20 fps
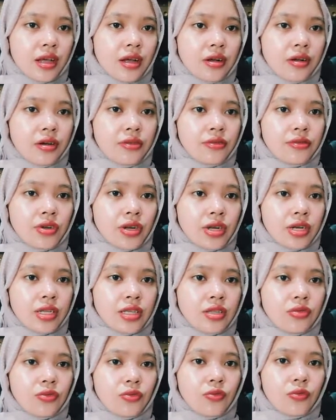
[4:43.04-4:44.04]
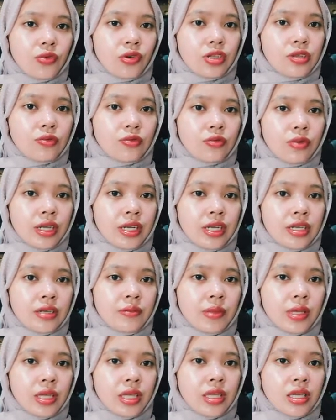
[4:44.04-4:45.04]
Contrary to what
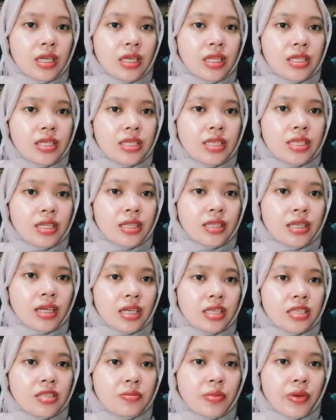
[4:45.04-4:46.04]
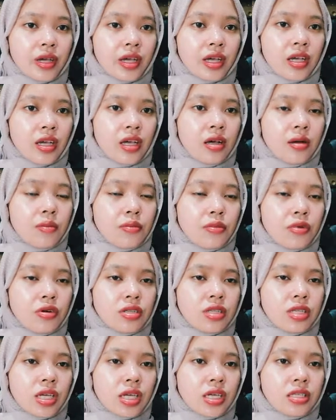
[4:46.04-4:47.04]
one may initially expect,
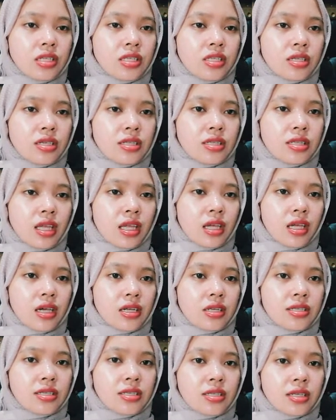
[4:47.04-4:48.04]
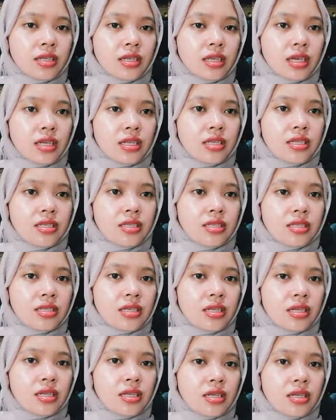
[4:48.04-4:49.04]
mortgage taken against
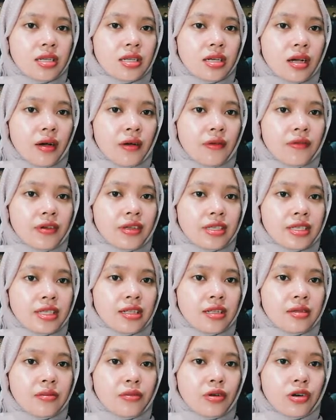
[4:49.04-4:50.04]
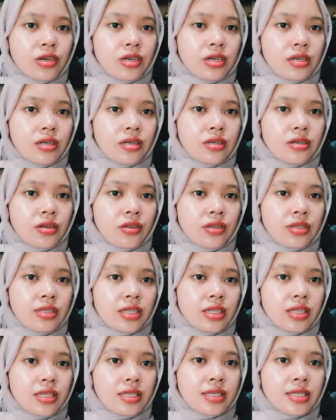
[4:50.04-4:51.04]
a vessel more
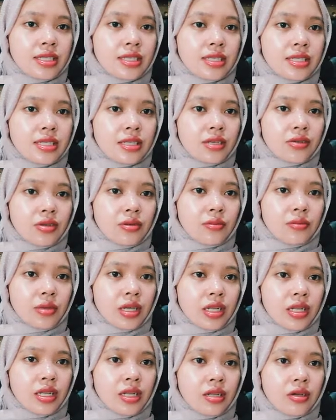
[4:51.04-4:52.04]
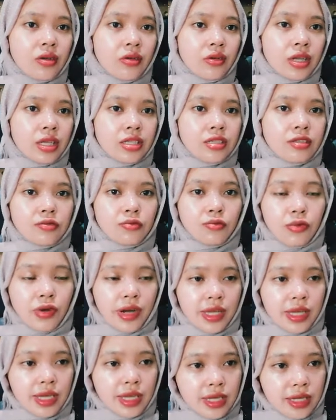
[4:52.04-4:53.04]
nonetheless remain on its
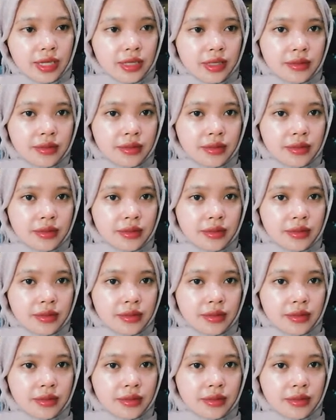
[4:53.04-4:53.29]
wreck.